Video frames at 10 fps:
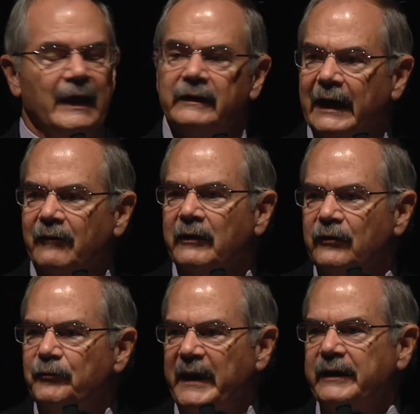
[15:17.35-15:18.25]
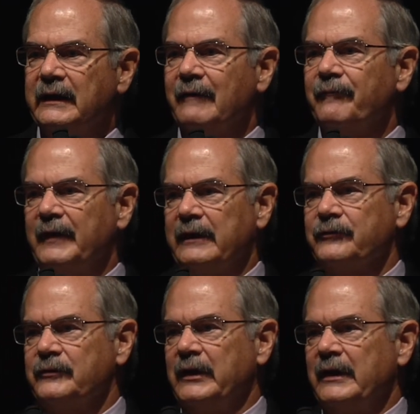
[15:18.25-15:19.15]
Now, speaking of
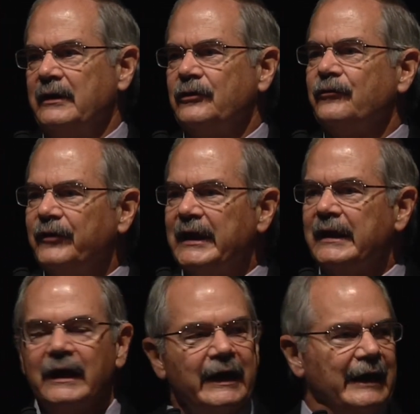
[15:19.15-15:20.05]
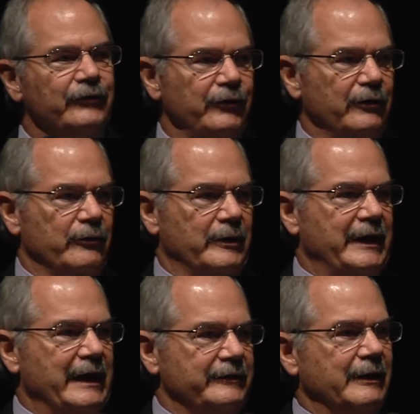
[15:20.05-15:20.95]
things to see and do
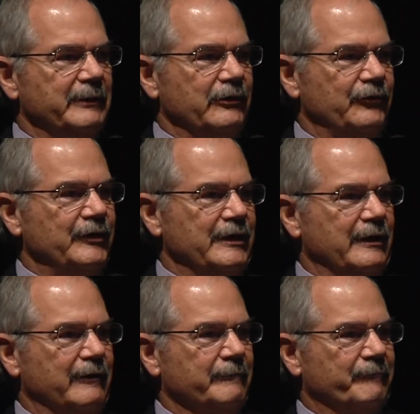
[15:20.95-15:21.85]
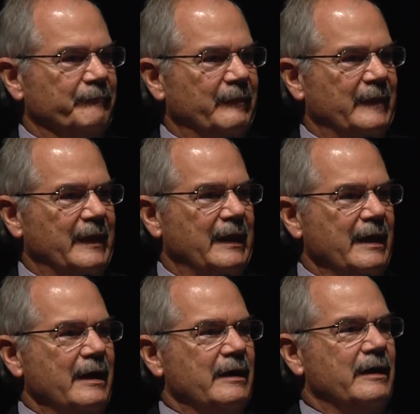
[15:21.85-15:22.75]
at WCU,
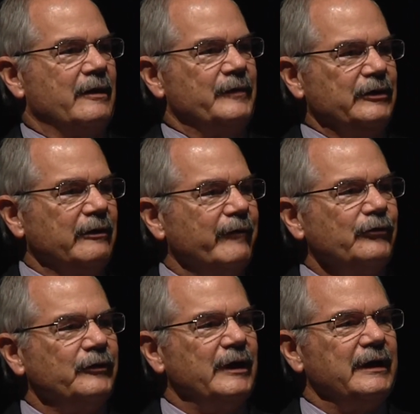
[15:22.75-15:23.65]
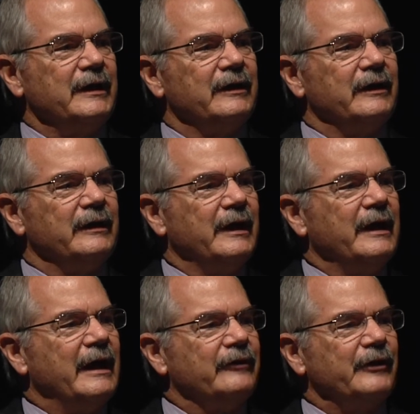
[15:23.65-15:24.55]
the university
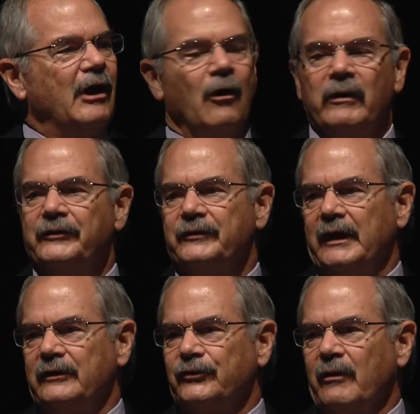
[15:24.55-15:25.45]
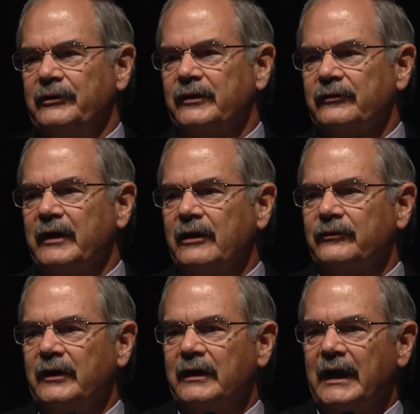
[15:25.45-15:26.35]
has always enjoyed success
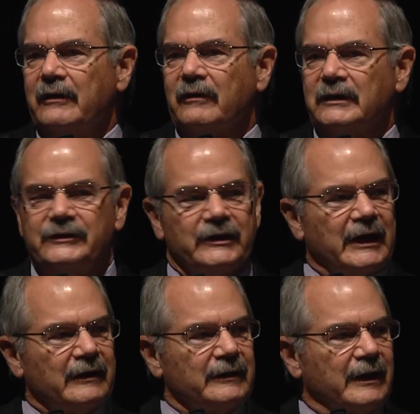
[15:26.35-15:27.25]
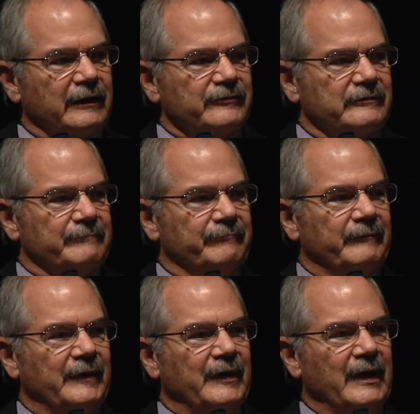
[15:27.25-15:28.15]
in intercollegiate athletics.
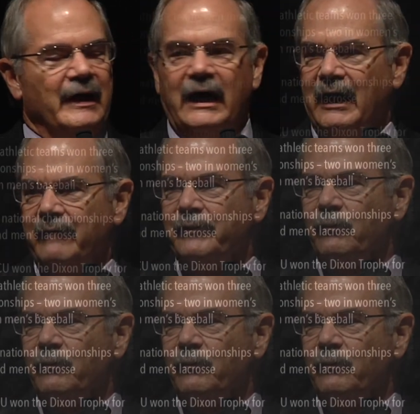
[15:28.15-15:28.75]
However,